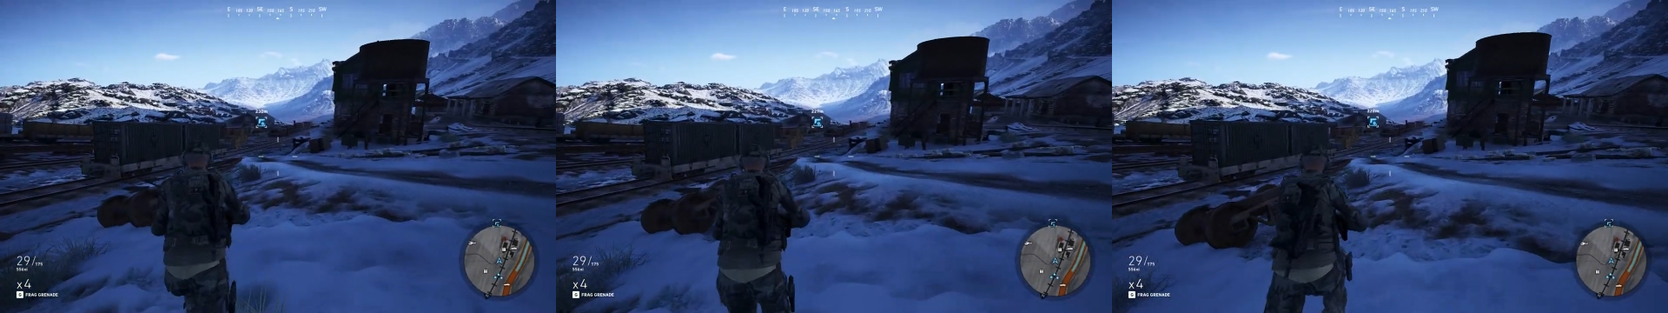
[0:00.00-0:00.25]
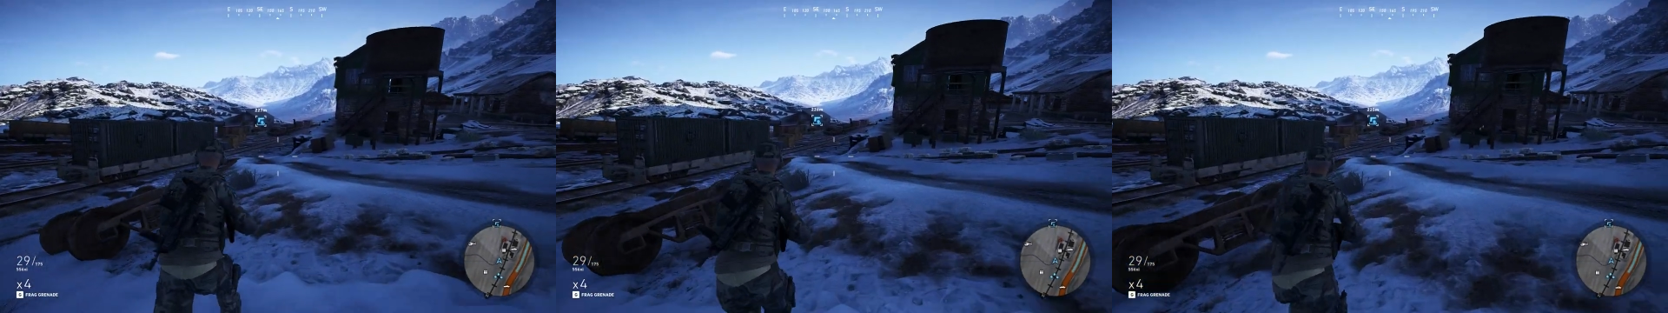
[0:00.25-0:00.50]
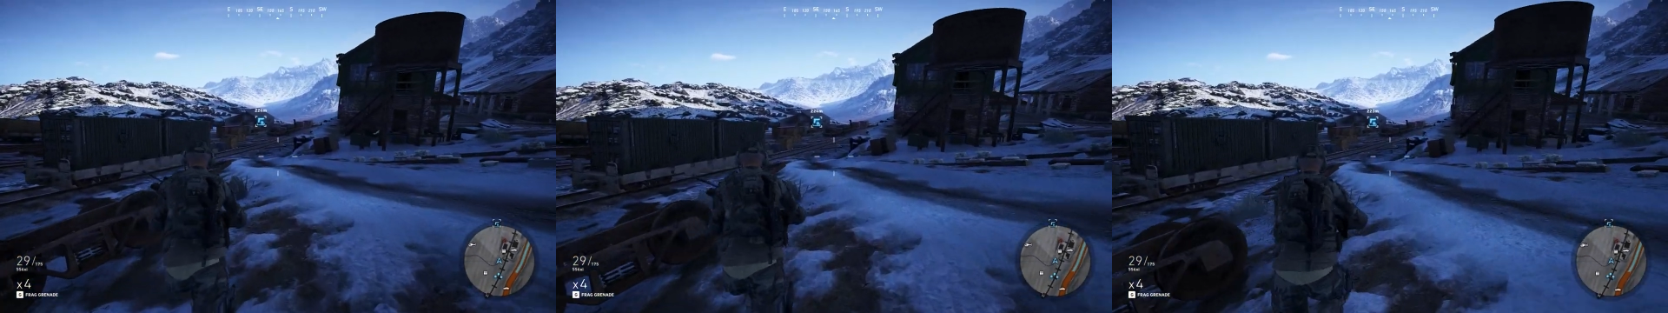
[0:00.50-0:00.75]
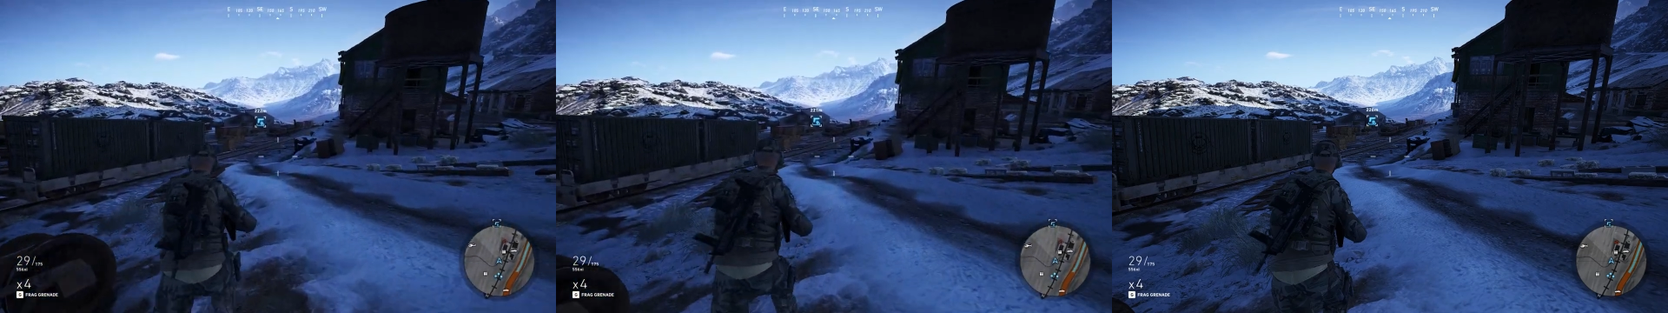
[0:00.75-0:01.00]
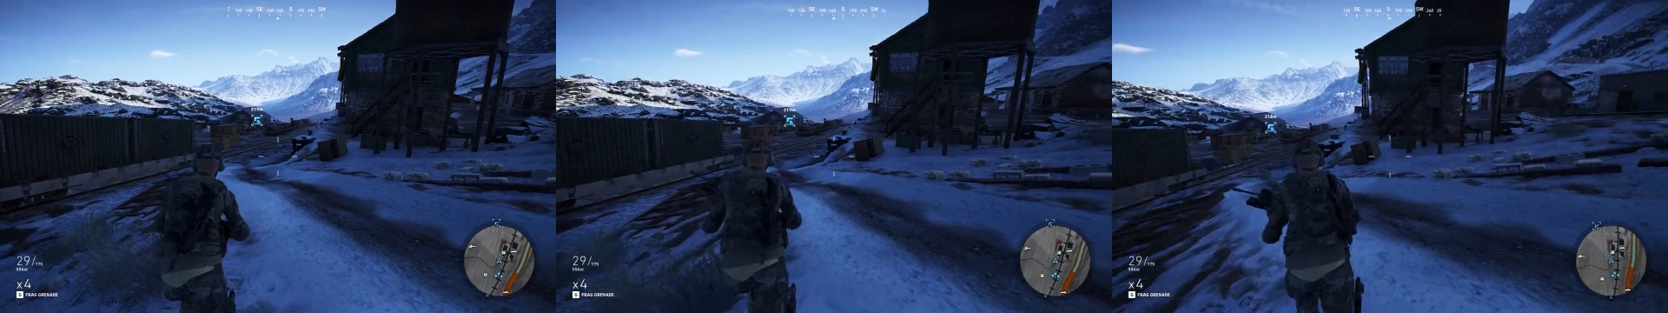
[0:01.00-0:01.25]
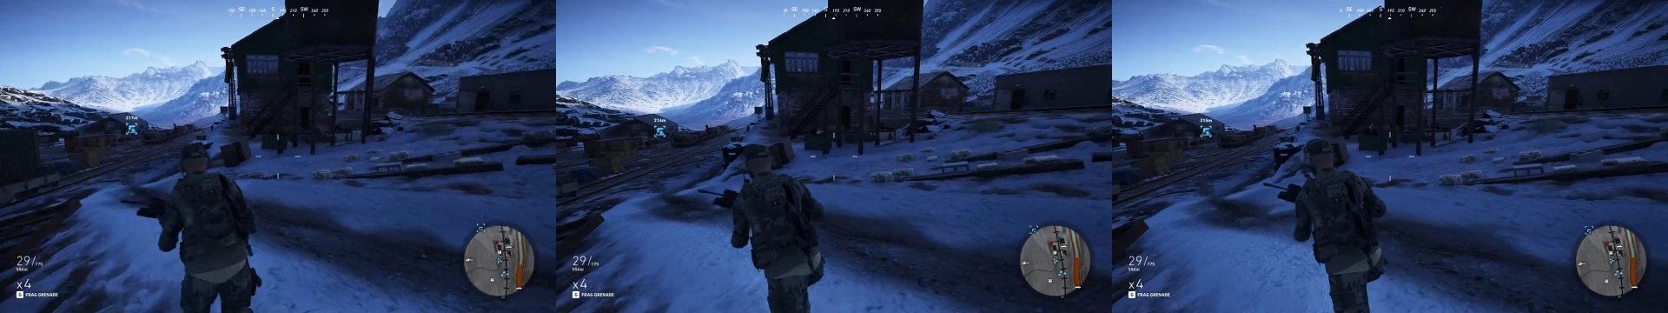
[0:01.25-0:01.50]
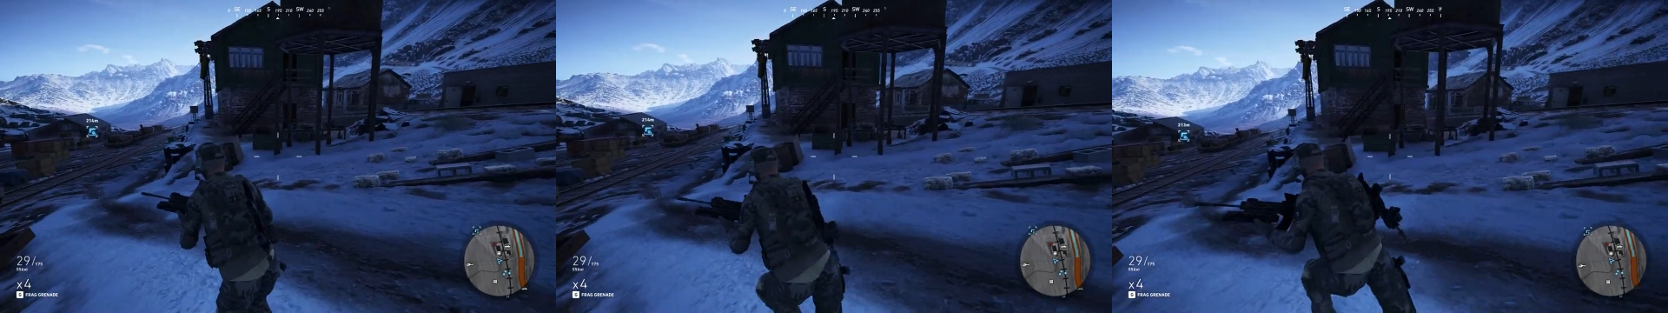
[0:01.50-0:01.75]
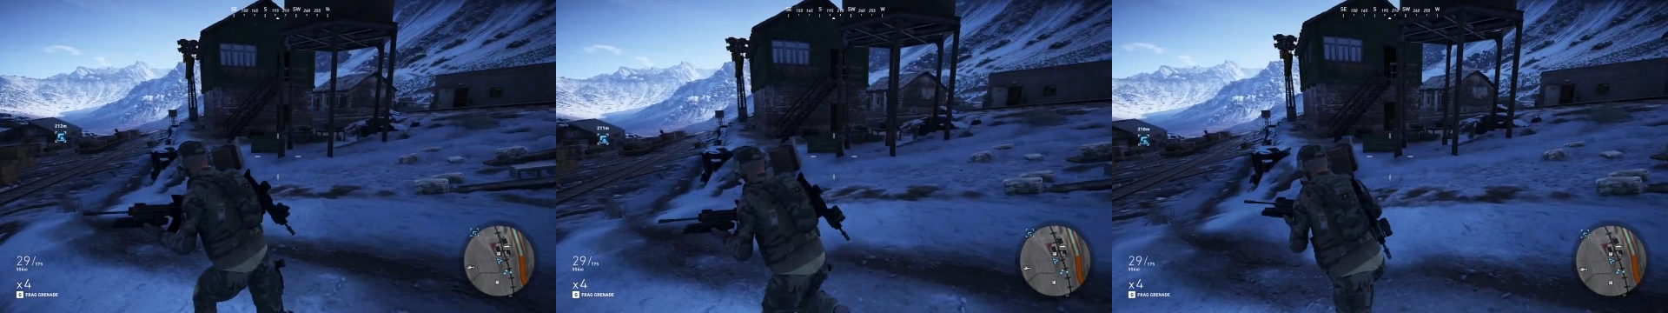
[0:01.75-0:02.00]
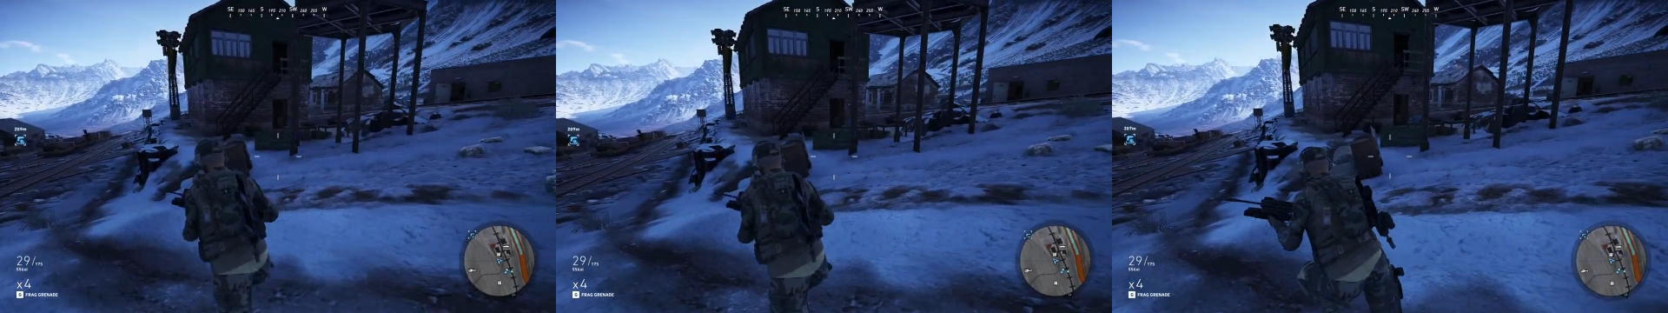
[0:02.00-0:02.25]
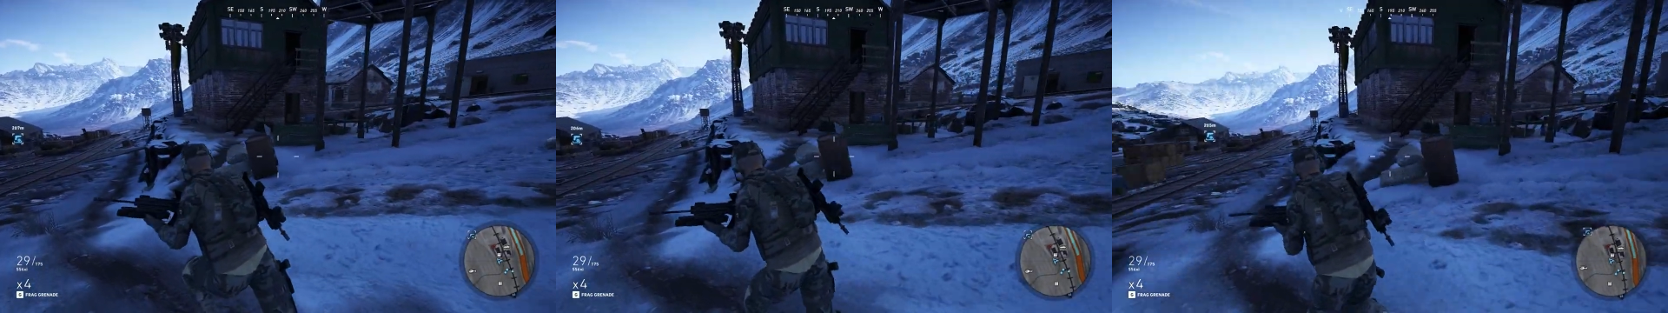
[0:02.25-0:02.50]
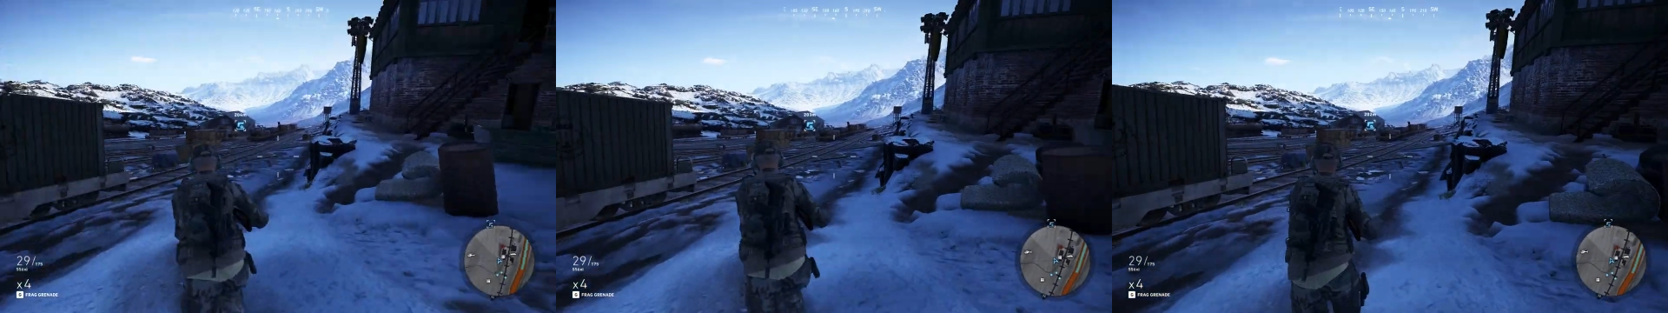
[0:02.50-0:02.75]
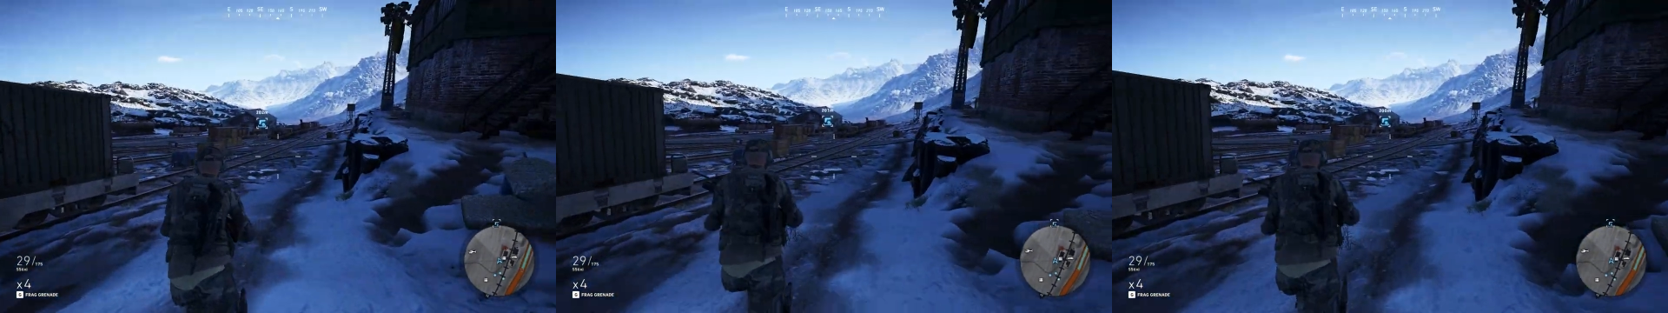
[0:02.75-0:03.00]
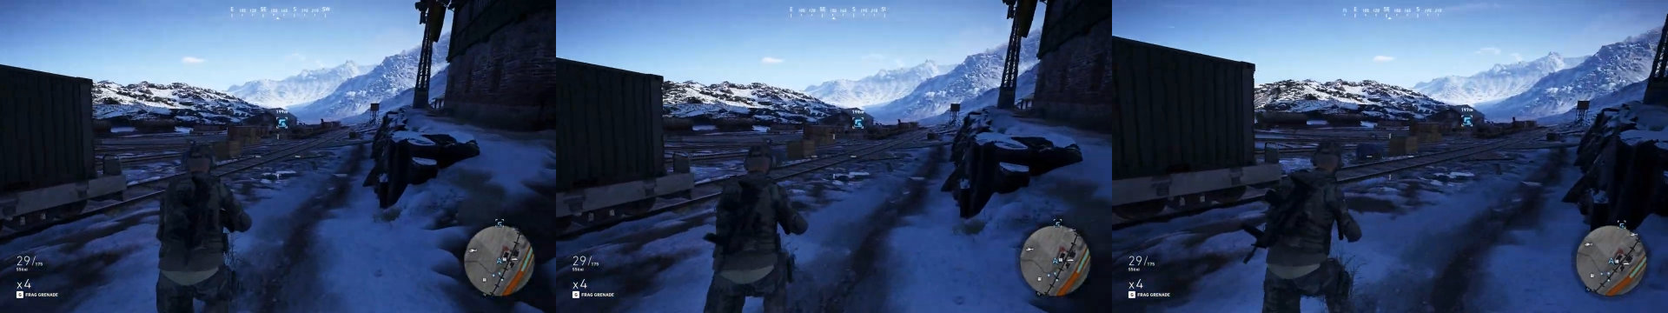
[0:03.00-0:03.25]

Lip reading: Nobody's mouth can be seen.